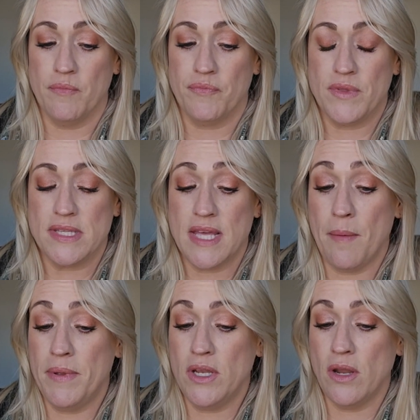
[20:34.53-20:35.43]
This
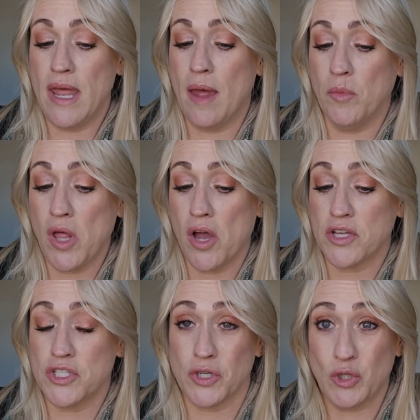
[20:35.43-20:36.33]
happened on Hemlock
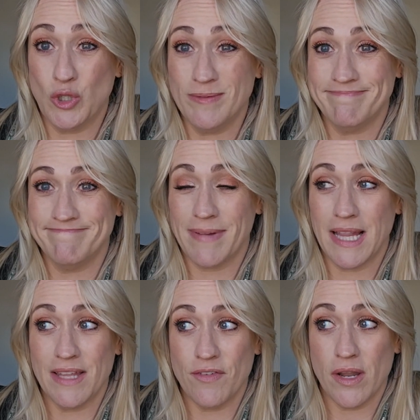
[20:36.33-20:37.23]
Circle. I
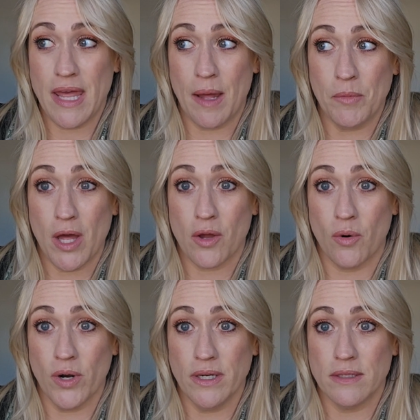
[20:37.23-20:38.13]
live on Hemlock
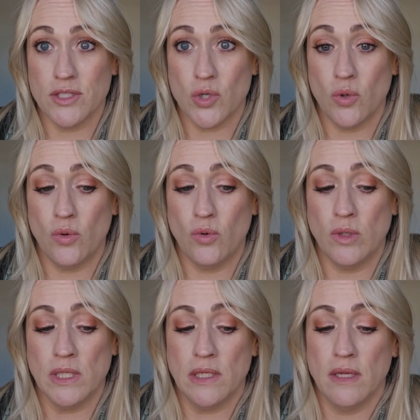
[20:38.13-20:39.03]
Court, so
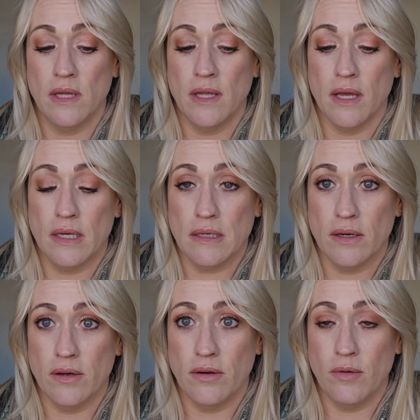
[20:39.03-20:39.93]

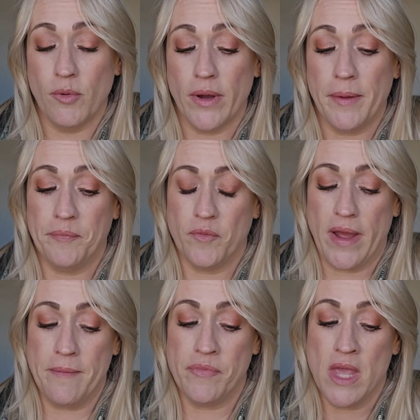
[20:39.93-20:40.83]
oh boy,
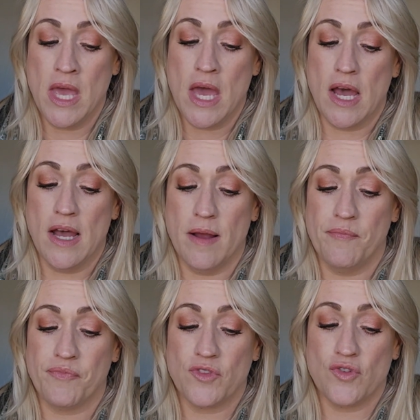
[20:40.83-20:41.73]
right?
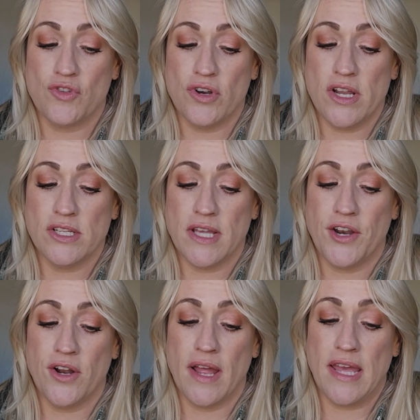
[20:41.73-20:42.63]
So 30 years
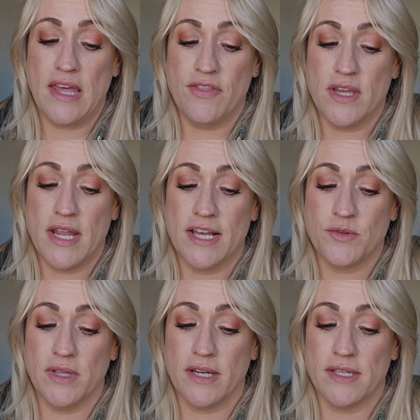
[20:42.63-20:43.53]
later, Ethan has
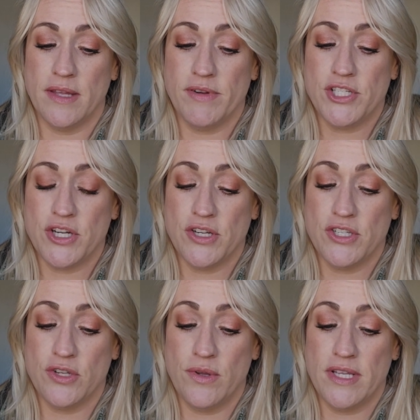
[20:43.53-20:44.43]
reluctantly returned
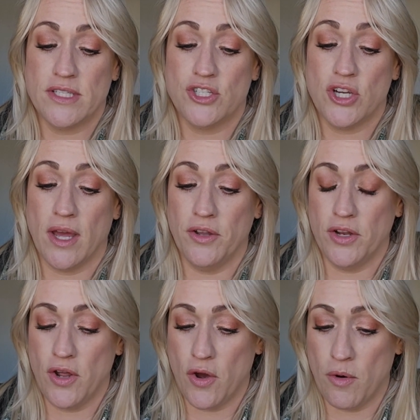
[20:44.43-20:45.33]
to his
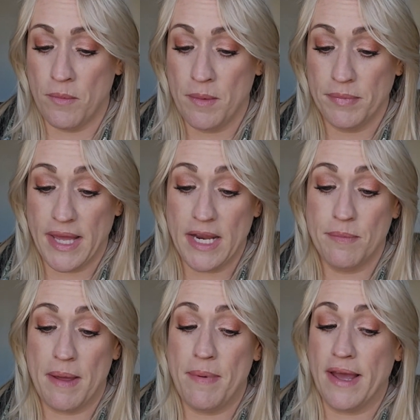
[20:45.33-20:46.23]
childhood home, plagued
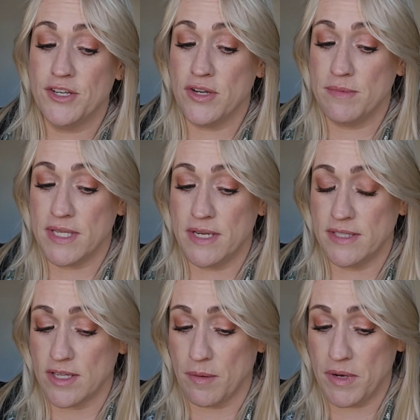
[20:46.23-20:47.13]
by bad dreams and
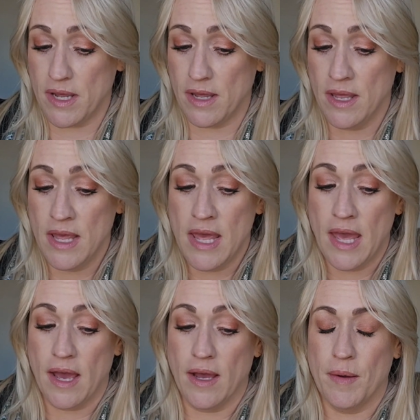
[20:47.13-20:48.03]
insomnia.
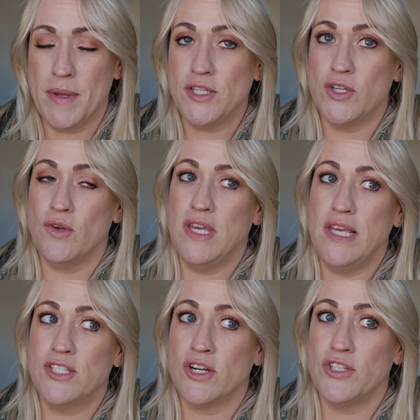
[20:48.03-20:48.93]
And so he
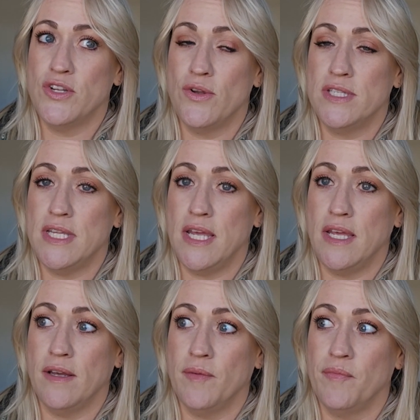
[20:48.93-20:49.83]
starts noticing